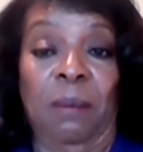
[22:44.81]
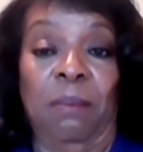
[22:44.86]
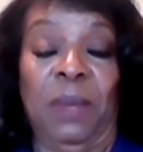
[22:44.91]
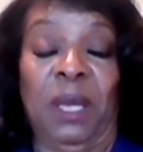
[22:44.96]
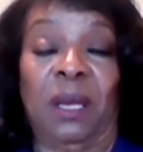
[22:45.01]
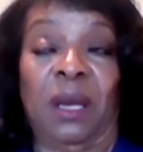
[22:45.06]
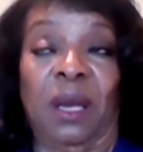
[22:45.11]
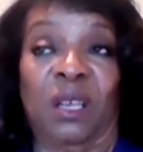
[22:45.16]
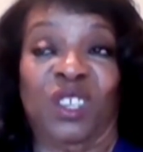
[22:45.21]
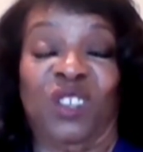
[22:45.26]

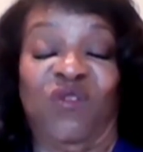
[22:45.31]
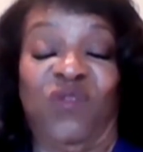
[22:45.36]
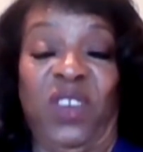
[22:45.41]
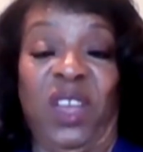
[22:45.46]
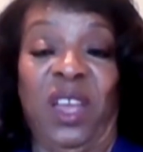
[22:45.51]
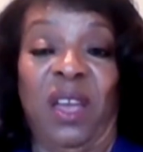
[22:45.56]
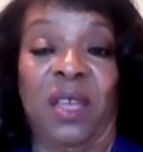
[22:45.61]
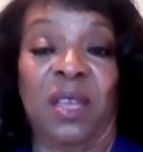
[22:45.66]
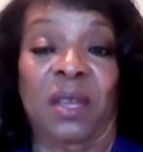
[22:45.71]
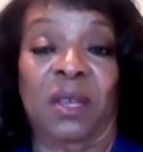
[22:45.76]
Because
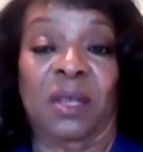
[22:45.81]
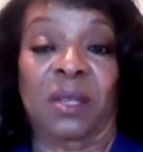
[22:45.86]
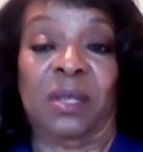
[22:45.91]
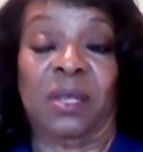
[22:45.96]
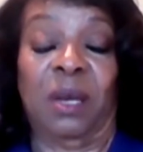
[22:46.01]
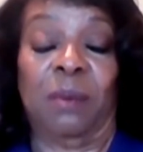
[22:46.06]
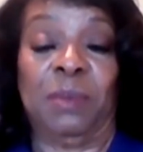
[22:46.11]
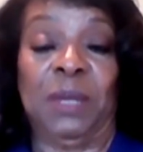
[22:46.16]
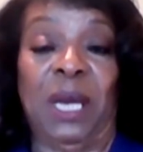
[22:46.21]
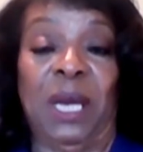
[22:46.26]
failure
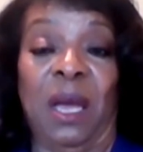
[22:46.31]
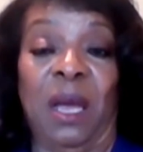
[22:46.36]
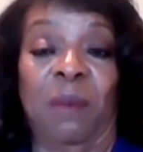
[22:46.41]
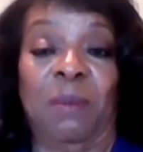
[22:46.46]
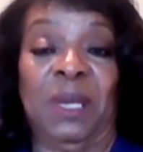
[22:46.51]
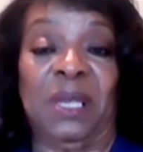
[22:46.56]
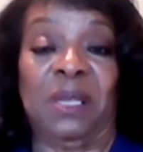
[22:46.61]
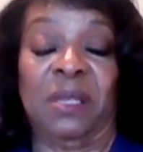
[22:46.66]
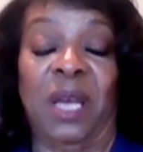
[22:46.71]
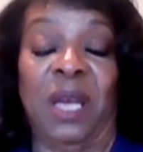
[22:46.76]

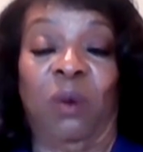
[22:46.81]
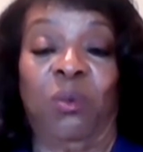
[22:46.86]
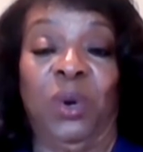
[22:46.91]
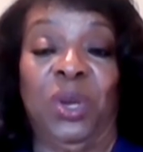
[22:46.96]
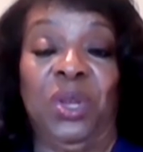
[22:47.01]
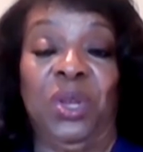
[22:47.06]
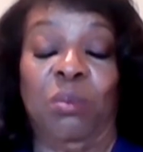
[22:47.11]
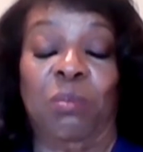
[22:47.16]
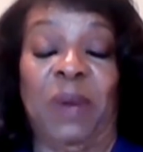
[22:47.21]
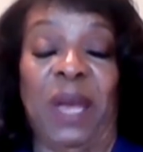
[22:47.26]
sometimes is not
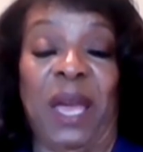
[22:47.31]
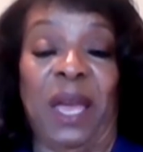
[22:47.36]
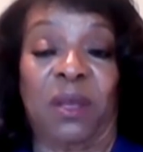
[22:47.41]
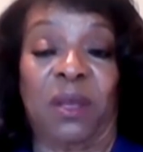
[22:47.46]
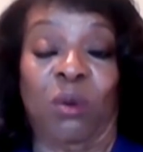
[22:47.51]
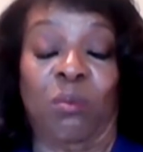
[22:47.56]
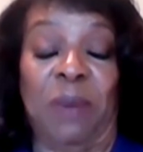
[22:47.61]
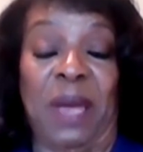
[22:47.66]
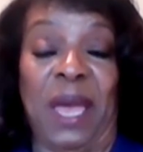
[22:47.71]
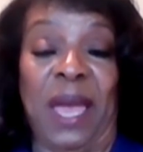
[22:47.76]
where you pack
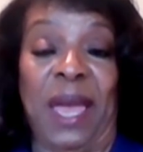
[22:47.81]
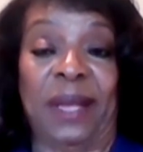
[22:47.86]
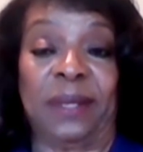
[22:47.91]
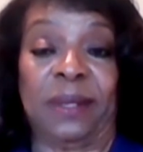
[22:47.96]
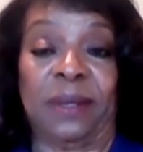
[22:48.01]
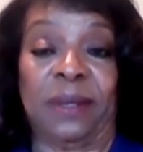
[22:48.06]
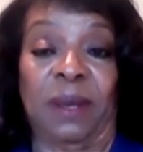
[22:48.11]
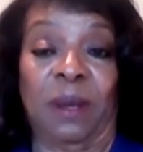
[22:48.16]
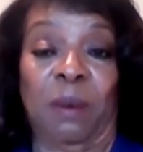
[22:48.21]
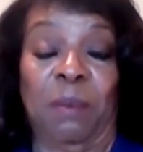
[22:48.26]
your
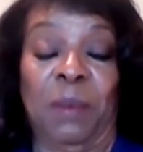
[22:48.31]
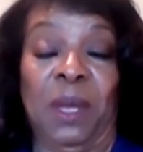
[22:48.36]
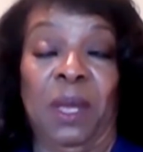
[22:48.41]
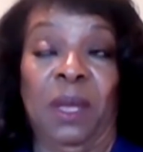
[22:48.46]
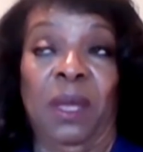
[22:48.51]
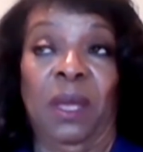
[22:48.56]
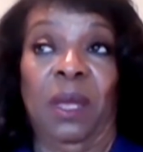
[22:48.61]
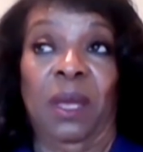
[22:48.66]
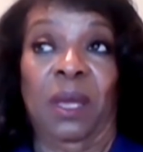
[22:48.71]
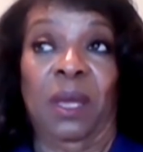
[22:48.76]
bags up
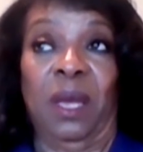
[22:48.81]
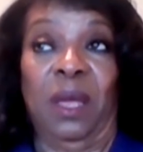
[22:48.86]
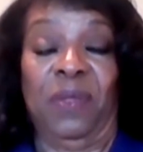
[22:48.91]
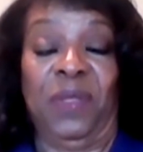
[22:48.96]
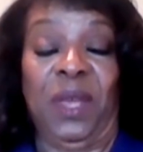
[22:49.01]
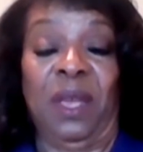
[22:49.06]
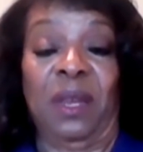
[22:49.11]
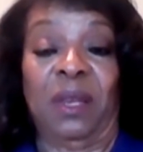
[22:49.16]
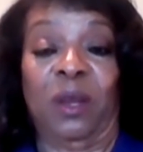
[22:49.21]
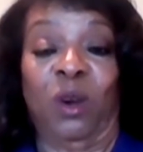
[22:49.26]
and
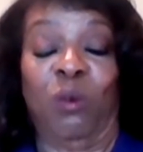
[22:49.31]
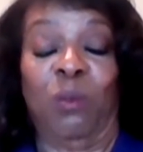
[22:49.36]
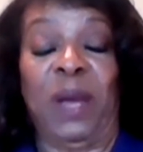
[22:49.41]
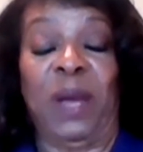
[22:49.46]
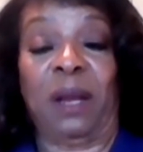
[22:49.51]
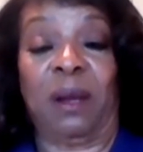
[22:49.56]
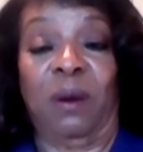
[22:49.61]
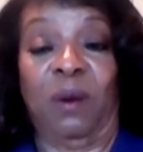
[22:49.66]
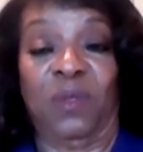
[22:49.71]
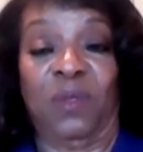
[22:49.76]
then go
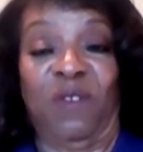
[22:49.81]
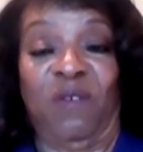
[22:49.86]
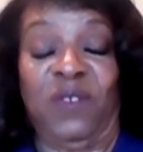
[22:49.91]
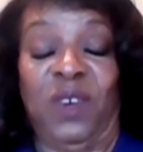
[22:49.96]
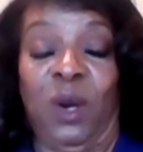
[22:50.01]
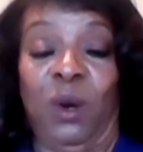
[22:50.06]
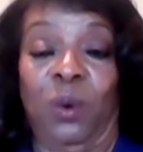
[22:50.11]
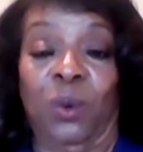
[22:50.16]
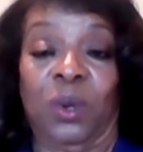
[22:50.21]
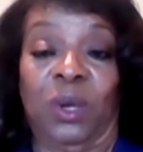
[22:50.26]
back on the
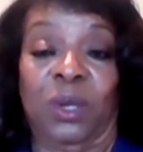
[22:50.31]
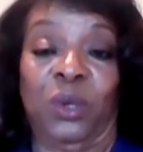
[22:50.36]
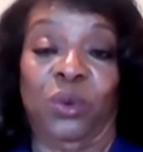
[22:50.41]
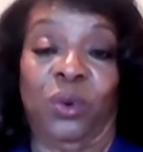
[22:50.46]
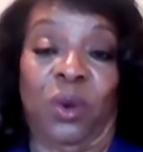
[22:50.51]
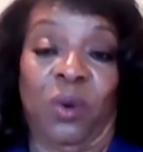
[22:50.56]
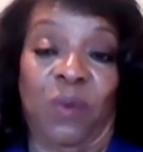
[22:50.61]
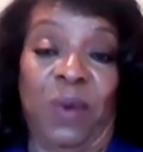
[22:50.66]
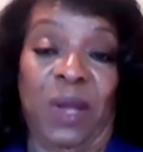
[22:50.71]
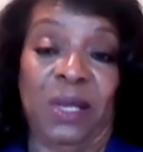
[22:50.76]
phone or do
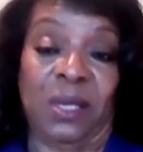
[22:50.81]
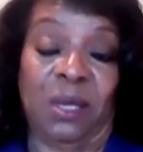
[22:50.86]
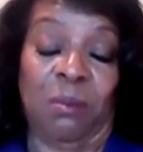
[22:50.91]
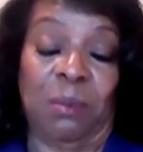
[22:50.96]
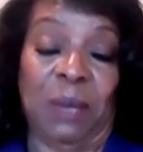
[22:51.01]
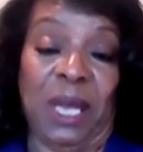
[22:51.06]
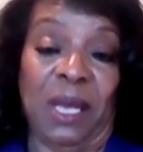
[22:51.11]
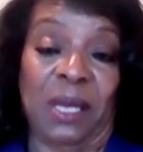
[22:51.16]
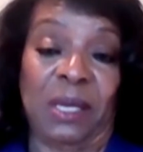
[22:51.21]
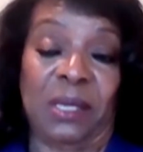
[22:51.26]
a
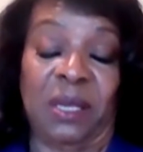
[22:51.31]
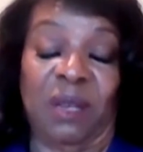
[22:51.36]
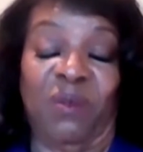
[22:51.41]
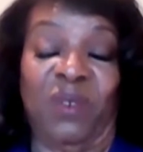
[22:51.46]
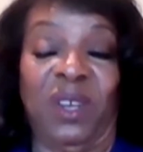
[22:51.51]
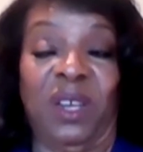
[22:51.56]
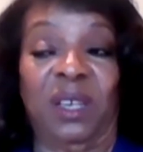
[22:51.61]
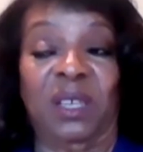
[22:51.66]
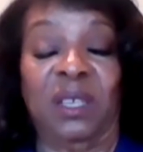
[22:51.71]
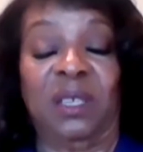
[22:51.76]
resume and say,
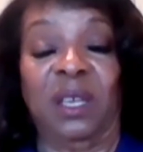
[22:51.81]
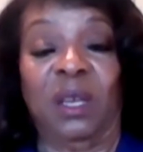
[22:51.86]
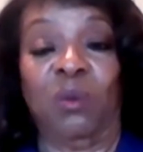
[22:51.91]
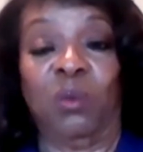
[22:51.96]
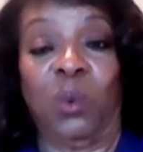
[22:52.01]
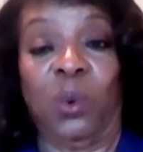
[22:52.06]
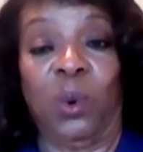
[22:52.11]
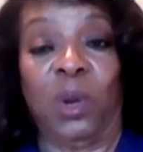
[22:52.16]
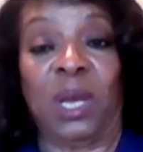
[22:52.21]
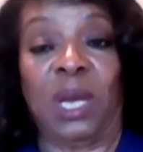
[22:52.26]
well, it
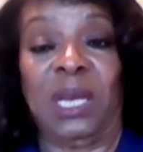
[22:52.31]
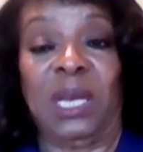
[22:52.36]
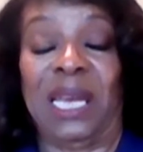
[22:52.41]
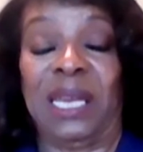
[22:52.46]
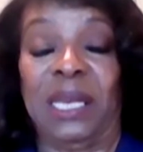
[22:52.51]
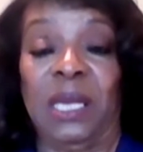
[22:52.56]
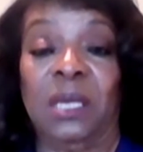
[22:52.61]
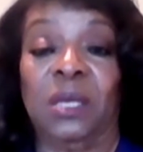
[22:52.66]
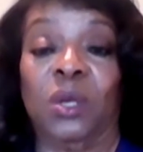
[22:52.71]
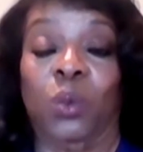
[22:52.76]
didn't work and
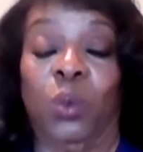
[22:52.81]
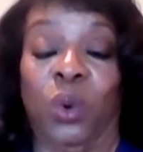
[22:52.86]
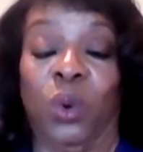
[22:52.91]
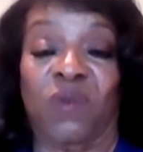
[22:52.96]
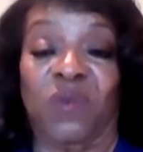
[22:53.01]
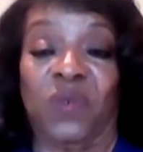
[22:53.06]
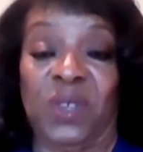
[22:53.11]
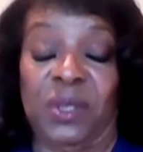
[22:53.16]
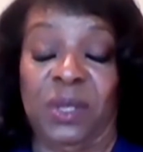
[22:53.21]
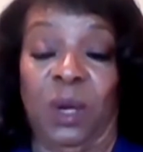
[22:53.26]
I need to
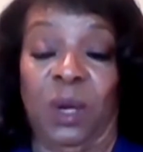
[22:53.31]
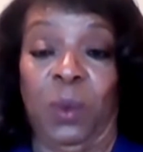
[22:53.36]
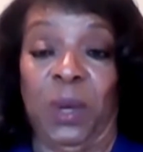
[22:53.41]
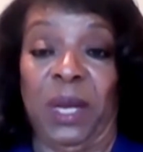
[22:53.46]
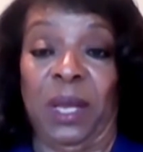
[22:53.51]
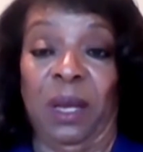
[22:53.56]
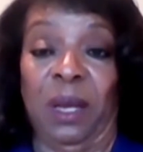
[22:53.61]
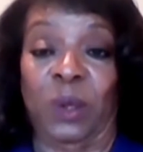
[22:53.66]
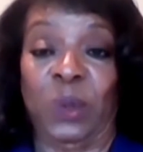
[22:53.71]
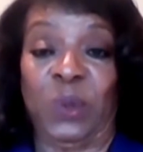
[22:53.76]
work for
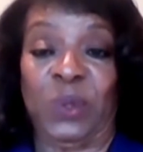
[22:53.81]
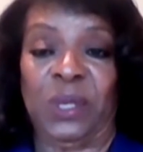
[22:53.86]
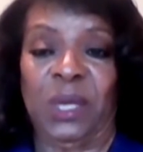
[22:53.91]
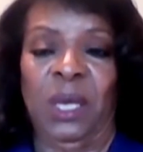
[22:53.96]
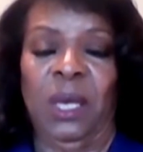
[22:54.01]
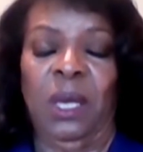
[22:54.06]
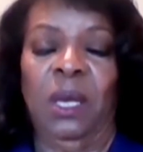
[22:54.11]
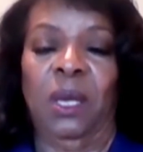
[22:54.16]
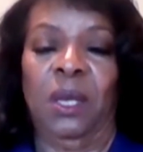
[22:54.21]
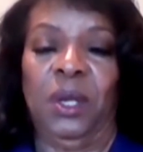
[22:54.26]
someone else.
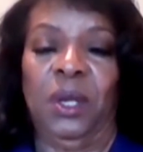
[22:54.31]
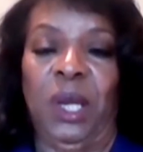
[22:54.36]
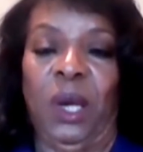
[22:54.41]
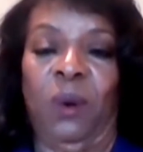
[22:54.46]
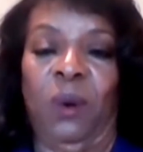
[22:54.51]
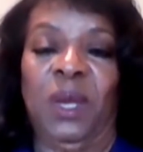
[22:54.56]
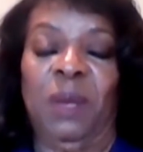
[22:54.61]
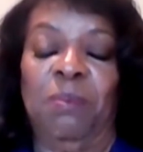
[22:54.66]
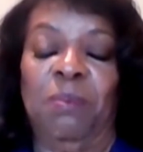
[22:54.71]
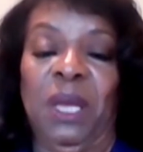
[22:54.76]

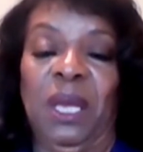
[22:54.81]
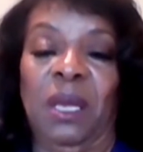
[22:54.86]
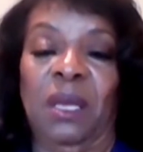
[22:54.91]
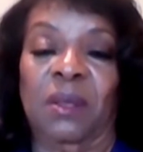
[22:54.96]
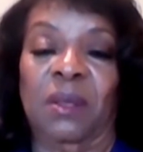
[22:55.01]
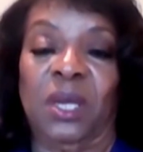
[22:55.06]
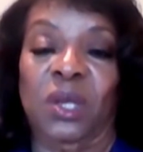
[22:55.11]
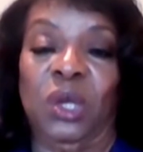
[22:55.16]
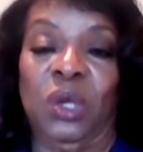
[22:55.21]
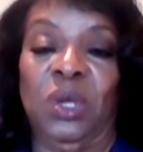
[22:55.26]
No, it
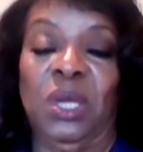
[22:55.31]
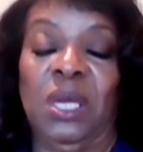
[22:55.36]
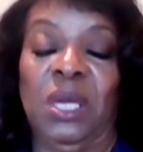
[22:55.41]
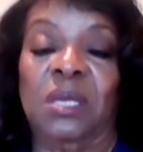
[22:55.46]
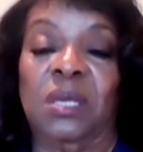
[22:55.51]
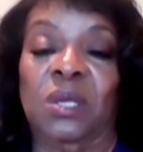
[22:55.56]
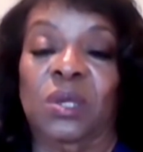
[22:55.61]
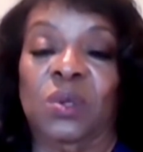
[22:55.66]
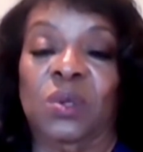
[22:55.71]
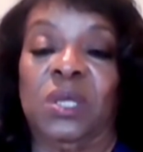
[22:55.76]
means that you need
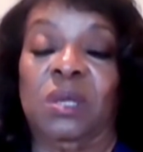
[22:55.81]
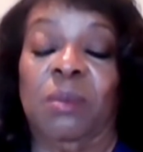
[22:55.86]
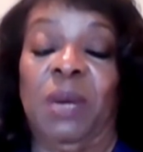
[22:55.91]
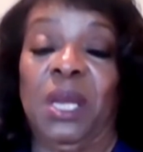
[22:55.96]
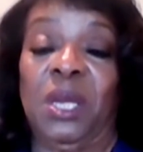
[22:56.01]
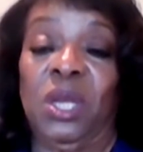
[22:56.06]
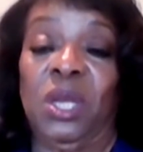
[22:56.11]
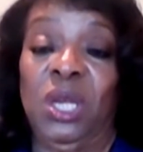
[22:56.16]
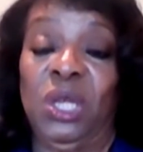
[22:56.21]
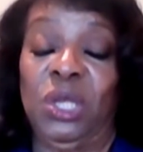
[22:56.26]
to do some
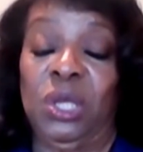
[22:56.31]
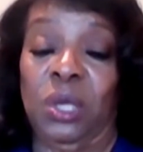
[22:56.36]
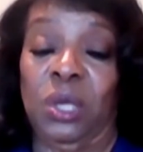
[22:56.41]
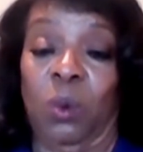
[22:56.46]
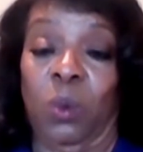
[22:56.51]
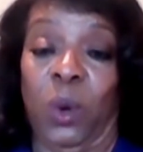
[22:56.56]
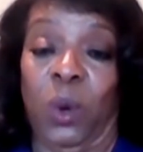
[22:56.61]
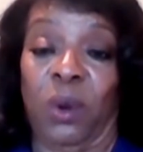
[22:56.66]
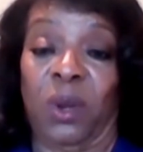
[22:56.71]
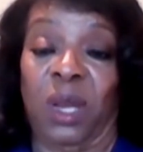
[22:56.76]

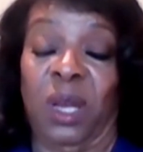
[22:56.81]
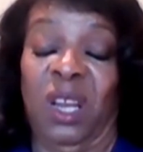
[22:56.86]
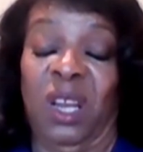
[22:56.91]
additional work.